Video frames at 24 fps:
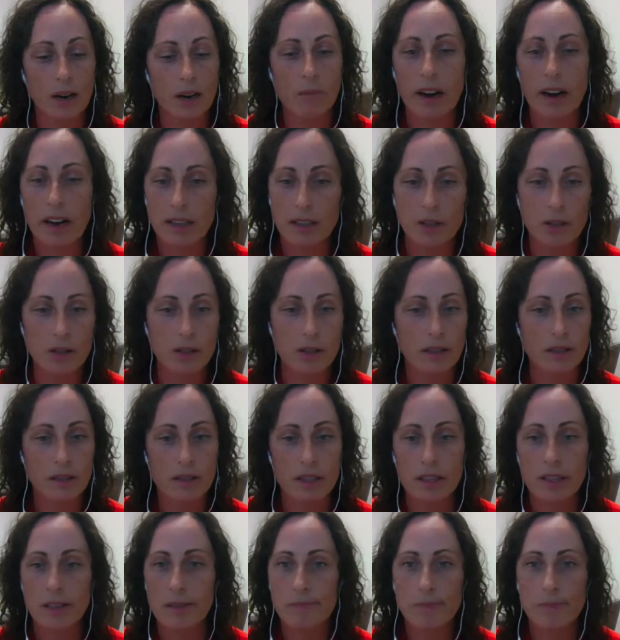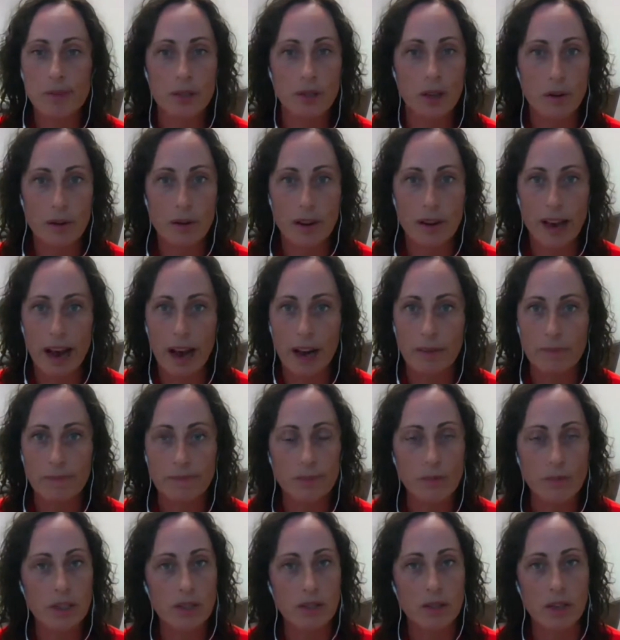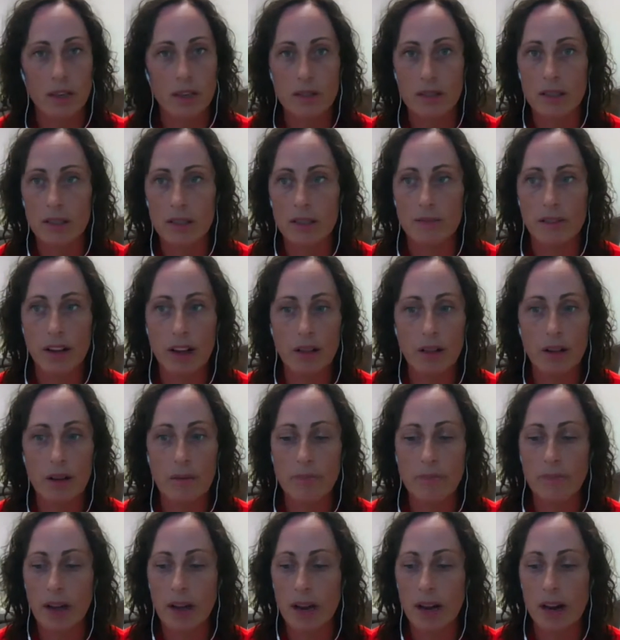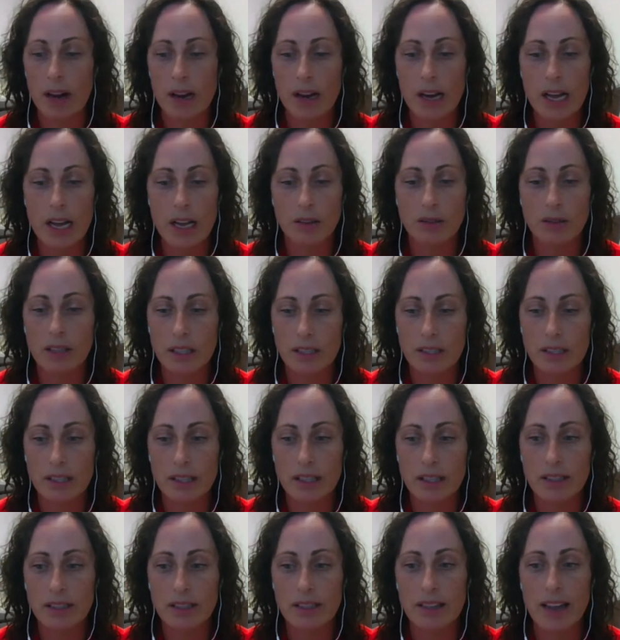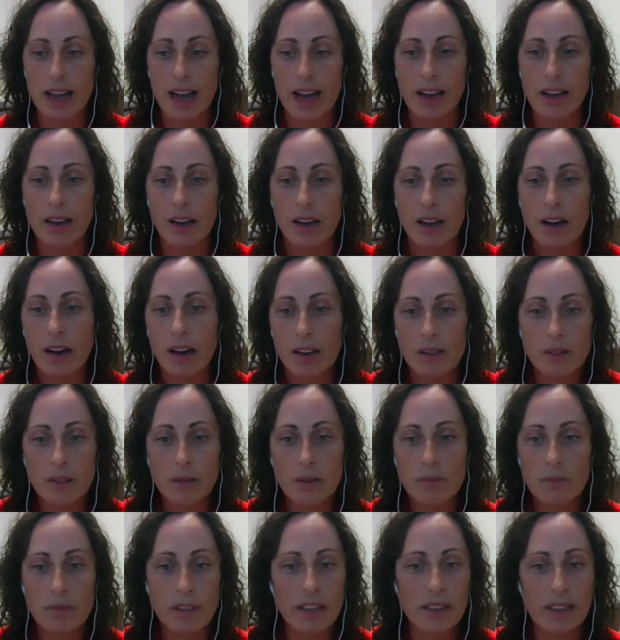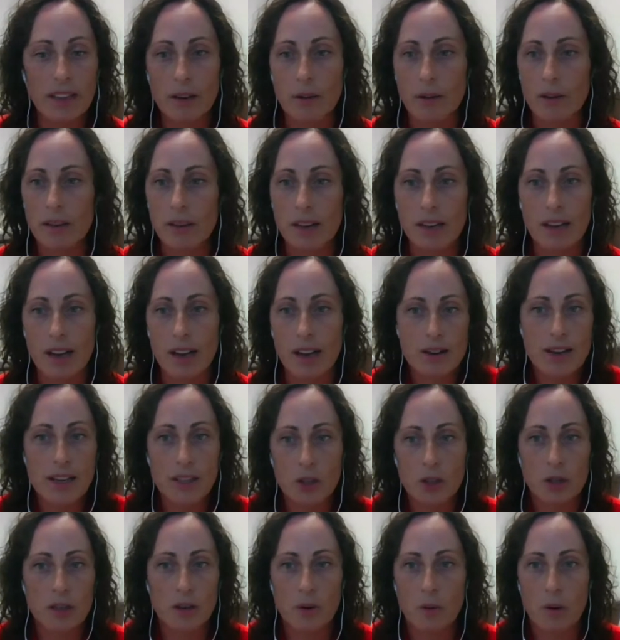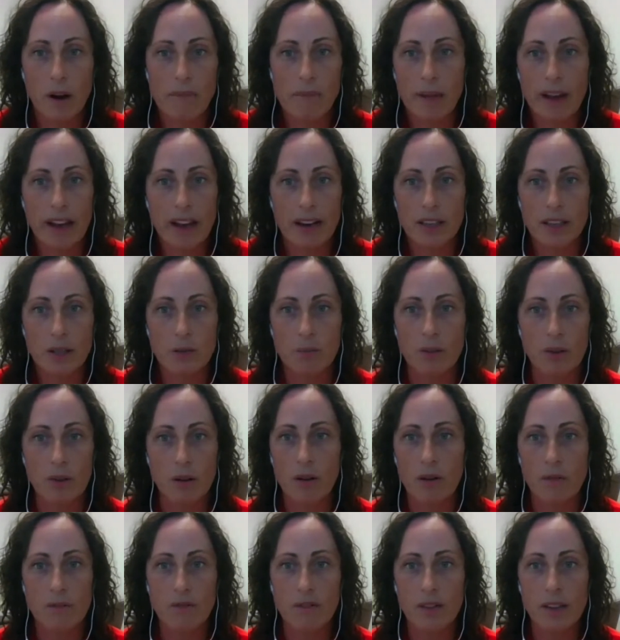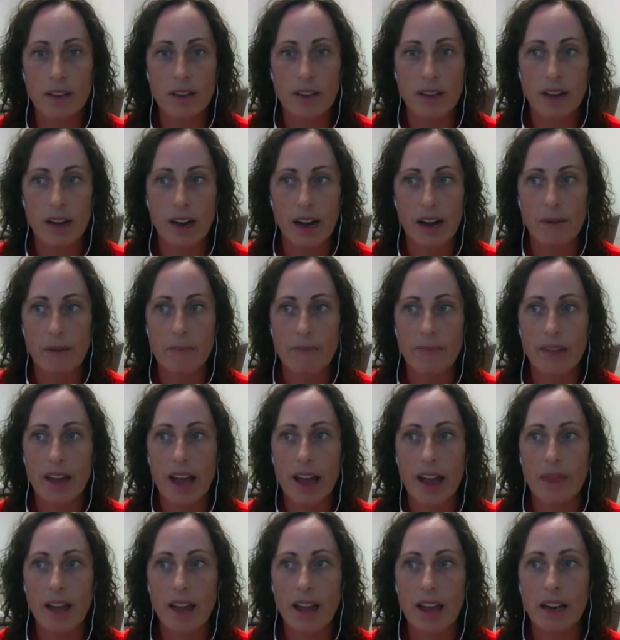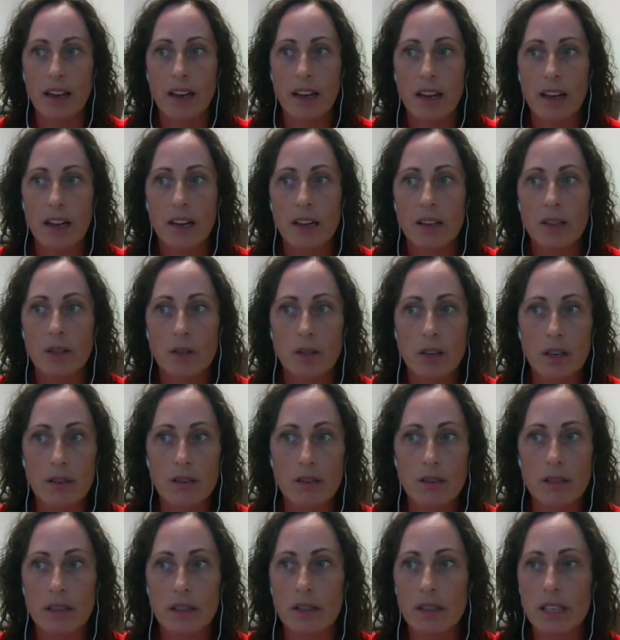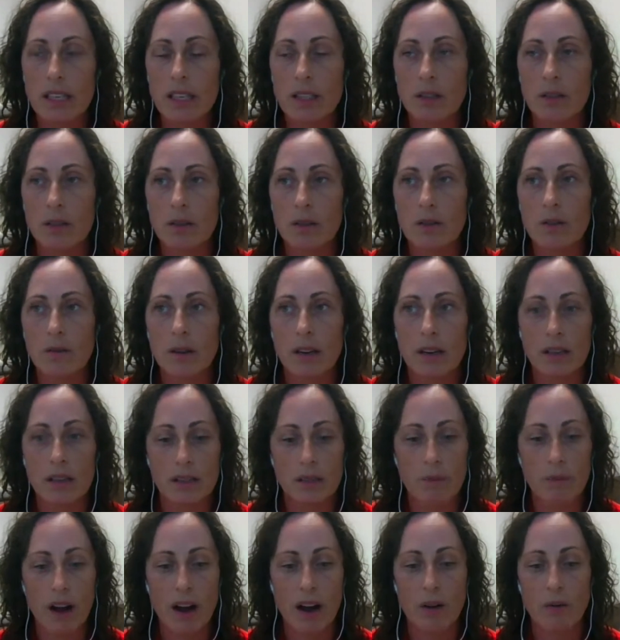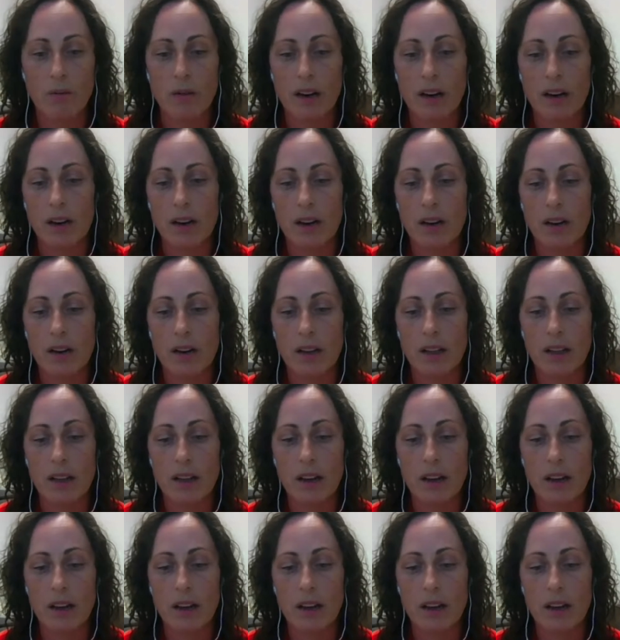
bodies start to slow down, we start to develop illnesses that are something that are initially quite manageable, hopefully, and then start to lead to a spot where